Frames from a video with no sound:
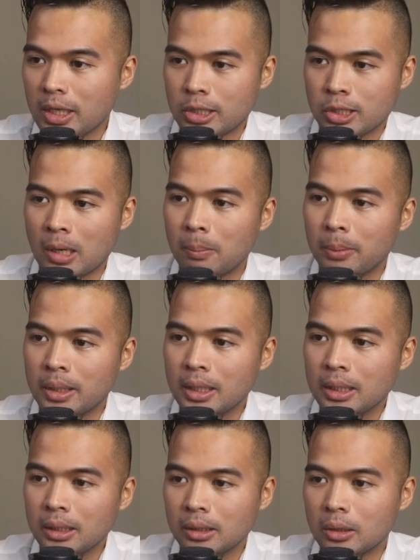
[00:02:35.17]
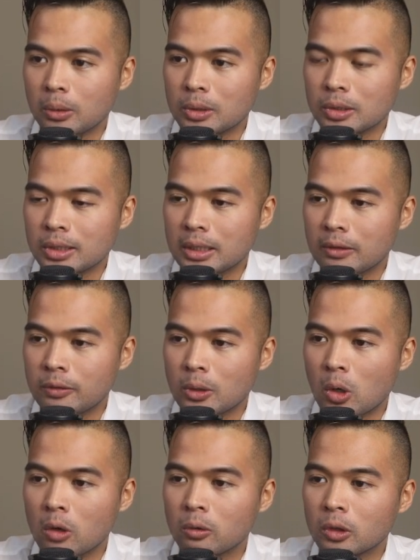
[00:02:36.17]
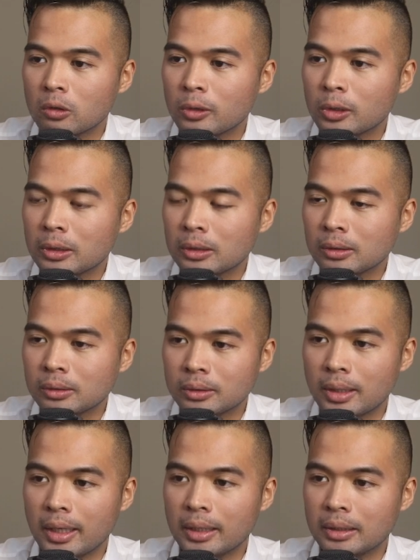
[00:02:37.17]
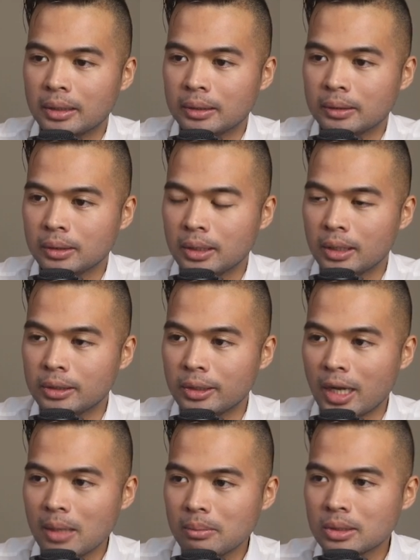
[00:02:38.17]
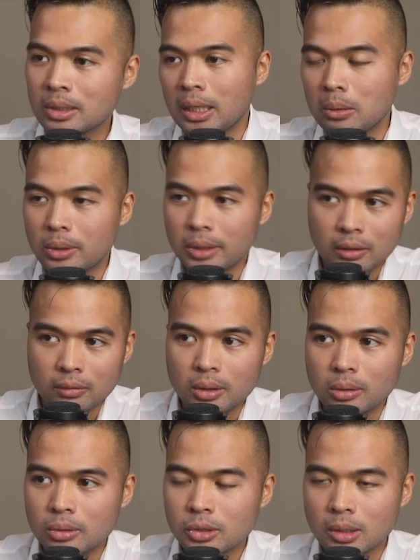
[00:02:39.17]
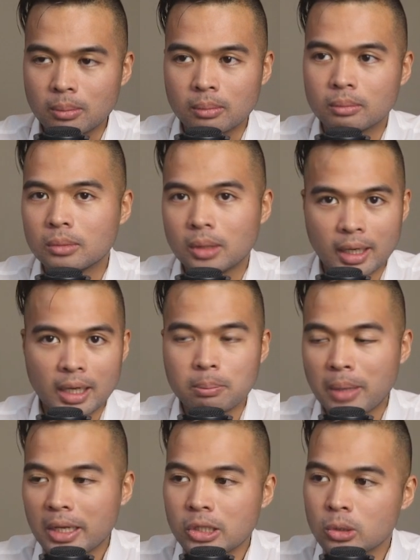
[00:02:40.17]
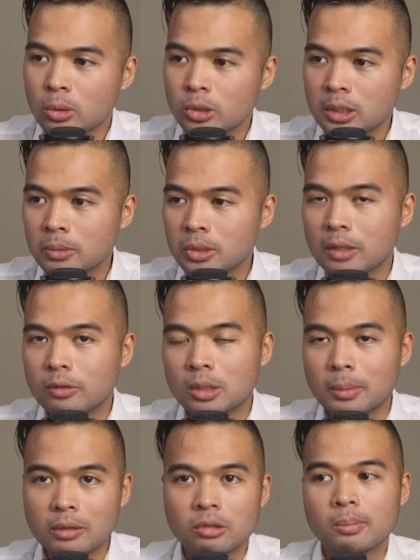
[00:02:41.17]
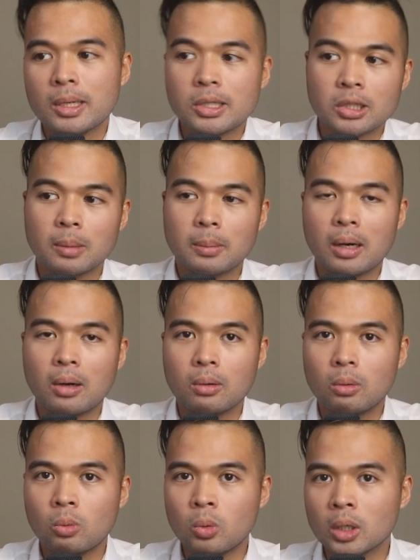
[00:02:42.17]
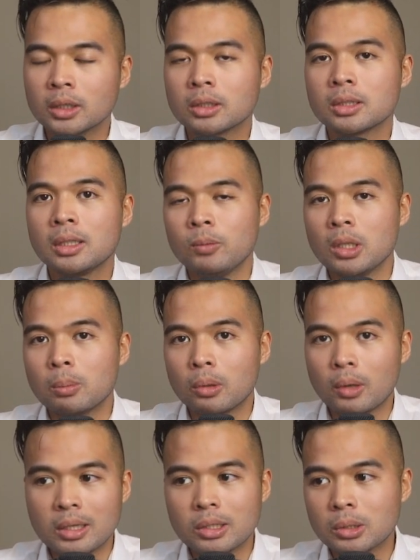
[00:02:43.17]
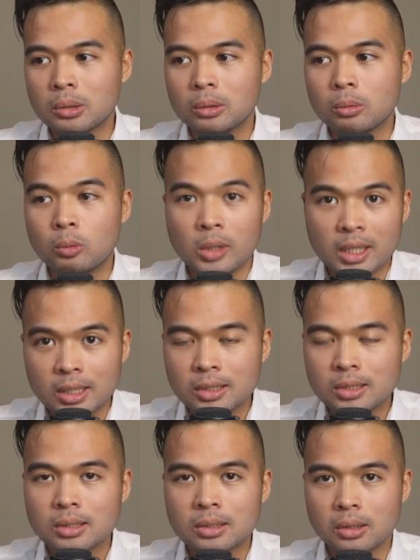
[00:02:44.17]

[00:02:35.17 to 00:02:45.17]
each company, you will see if you hover over their uh, their names, it will give you some, again, page tooltip to give some information about what the parental weeks